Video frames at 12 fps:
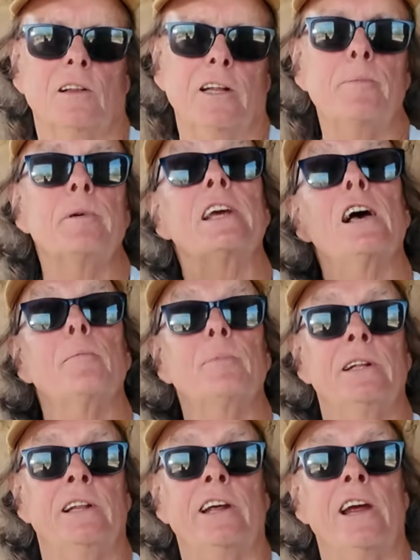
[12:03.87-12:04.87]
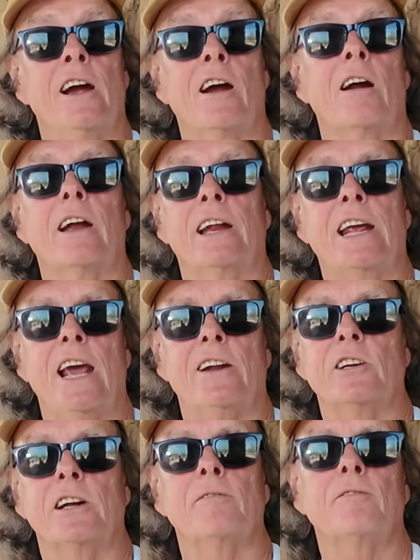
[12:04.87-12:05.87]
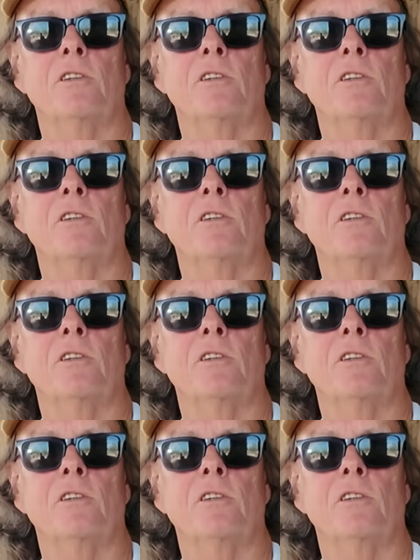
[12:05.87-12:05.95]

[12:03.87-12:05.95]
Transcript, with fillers: leaping up in the air and catching